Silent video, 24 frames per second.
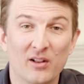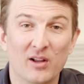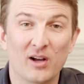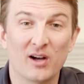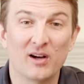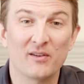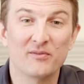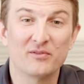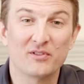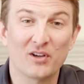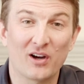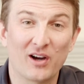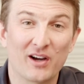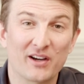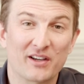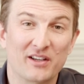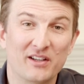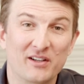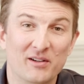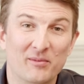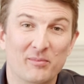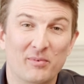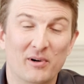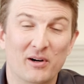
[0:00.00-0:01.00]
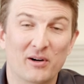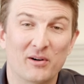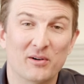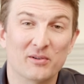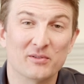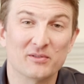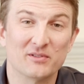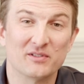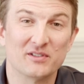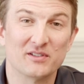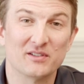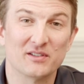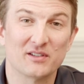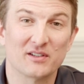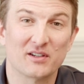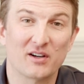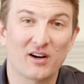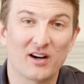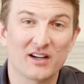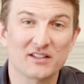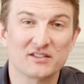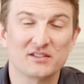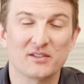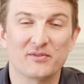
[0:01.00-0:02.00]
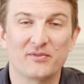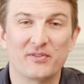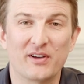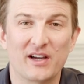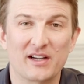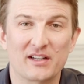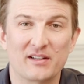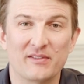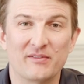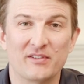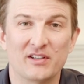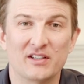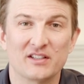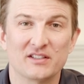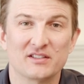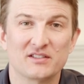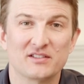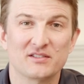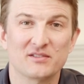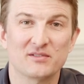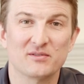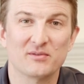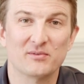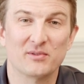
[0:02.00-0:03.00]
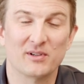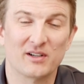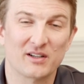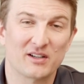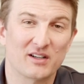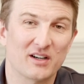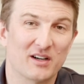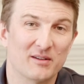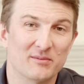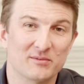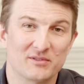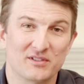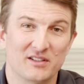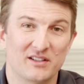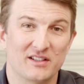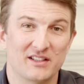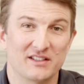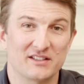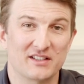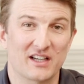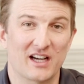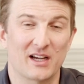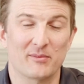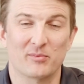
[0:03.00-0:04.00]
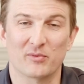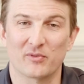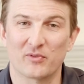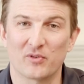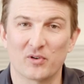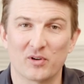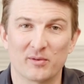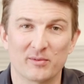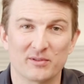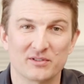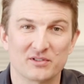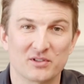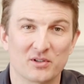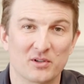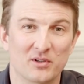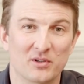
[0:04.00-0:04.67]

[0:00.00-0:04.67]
love talking about cost effectiveness when it comes to these high performance